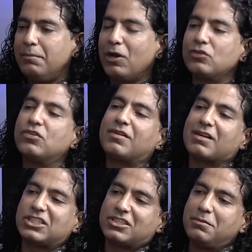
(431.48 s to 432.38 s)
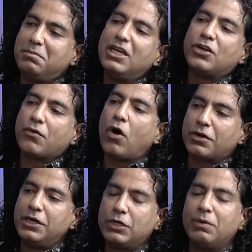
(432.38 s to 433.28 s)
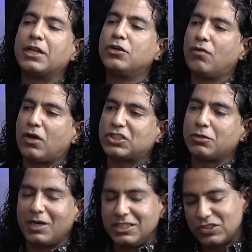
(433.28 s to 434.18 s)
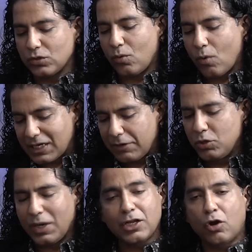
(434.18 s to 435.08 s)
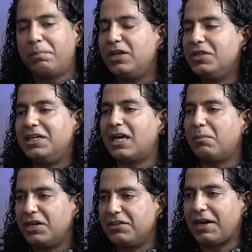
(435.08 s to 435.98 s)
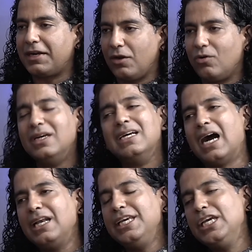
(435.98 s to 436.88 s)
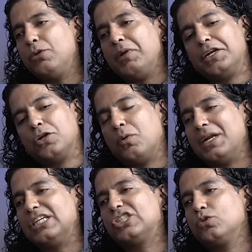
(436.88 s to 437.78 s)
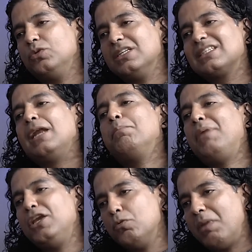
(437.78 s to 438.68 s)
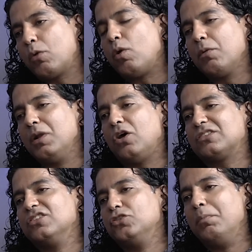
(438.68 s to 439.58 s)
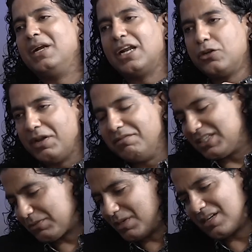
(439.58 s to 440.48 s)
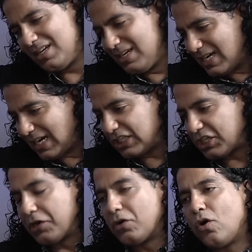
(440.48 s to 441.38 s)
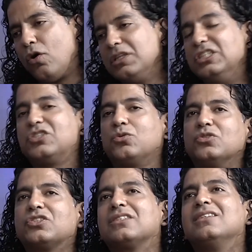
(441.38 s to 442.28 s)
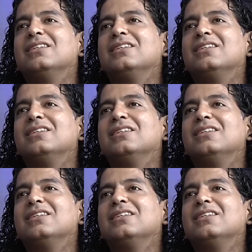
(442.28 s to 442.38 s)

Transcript: because you trusted me and you got into it and you lost your money. So what I will do, I cannot pay you the entire money right now. I'll equate it over next 2 years and pay you back whatever losses you made and your investment. And I shut down all these stores.